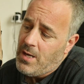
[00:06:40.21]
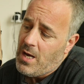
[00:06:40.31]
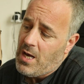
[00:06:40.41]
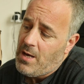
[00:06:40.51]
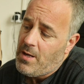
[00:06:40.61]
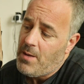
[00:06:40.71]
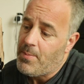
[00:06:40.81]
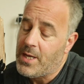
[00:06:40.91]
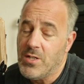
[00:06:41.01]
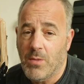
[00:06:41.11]
and
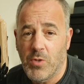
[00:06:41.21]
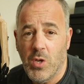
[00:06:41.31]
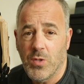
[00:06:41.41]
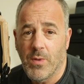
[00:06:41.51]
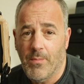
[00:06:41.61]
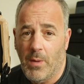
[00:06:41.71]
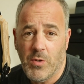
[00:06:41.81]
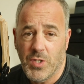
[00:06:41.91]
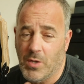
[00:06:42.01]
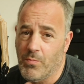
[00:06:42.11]
because I'm
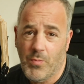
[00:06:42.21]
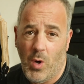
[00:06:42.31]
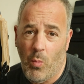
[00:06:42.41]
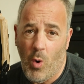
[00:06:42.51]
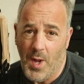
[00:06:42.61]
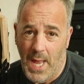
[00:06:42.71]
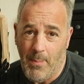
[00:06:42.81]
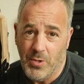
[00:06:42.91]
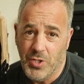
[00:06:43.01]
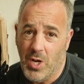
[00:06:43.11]
using quite a wide
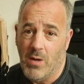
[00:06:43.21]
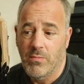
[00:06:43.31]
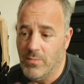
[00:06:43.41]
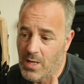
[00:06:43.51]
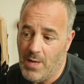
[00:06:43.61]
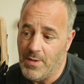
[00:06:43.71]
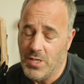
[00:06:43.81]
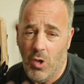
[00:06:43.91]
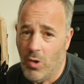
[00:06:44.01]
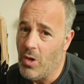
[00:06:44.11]
aperture, and there's
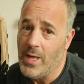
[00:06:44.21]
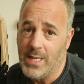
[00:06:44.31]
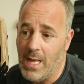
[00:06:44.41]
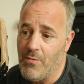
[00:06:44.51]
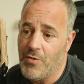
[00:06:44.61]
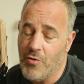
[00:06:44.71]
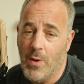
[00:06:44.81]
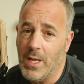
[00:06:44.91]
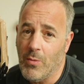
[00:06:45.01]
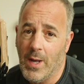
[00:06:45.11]
a lot of light getting through
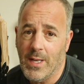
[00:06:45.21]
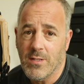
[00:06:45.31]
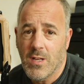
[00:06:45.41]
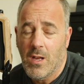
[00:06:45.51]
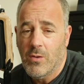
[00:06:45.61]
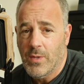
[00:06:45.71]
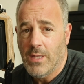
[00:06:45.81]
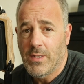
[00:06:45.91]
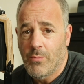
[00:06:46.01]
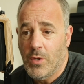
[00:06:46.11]
anyway, so
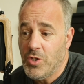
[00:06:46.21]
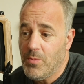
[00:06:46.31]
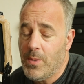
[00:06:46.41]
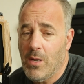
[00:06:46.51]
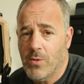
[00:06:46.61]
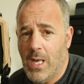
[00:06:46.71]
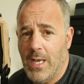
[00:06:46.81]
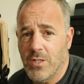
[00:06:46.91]
we should be okay.